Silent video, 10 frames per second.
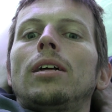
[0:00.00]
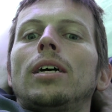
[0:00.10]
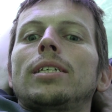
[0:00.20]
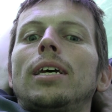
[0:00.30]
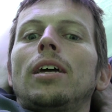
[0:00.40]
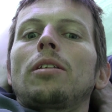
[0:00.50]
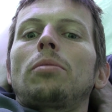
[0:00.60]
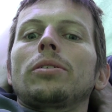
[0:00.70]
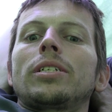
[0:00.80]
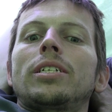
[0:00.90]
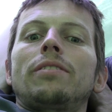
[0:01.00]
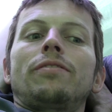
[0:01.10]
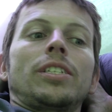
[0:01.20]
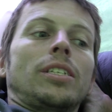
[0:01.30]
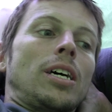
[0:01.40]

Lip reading: I'd say other positives.